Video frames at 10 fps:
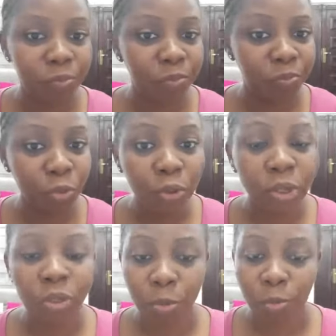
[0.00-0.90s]

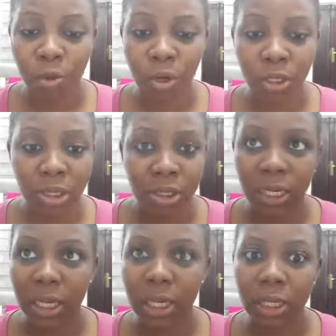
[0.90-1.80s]
knowing your products is
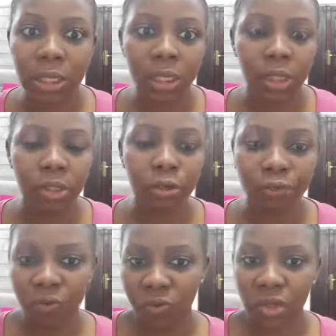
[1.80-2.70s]
like the key of
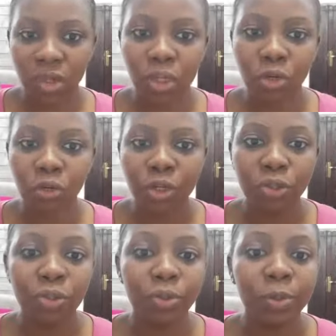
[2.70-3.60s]
everything. You need to
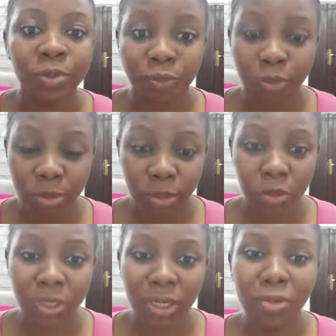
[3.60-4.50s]
know the perfumes that you're
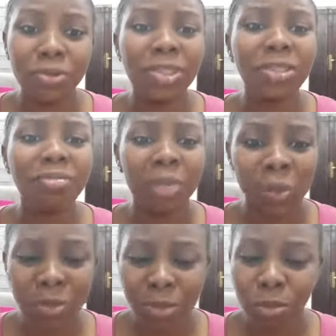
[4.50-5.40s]
selling, to smell
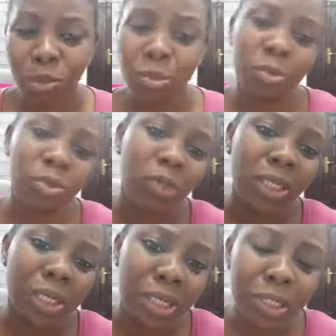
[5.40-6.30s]
them. You need to be able to
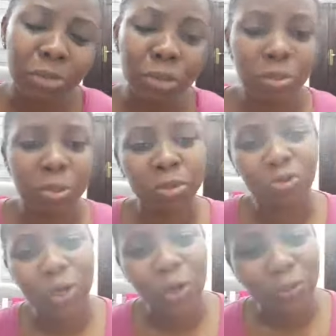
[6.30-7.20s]
layer them. You need to be able to
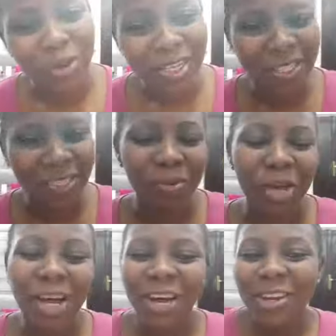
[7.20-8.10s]
recommend them.
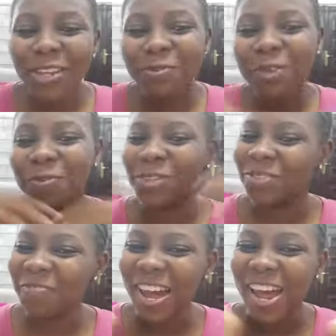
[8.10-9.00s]
You need to be able to
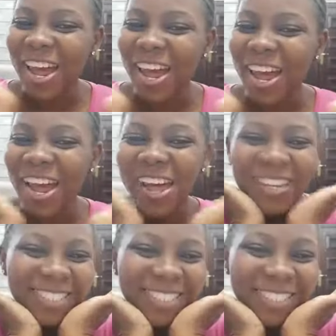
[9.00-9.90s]
smell
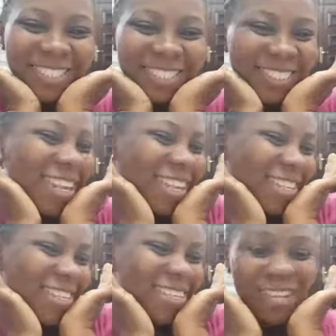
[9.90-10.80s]
smile,
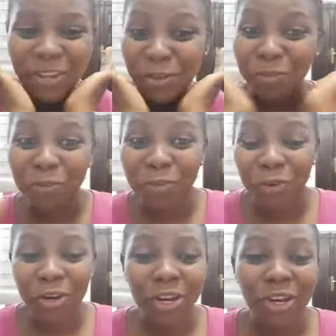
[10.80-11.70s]
be
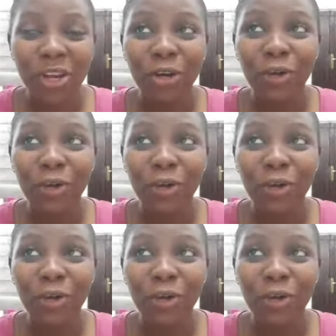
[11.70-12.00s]
very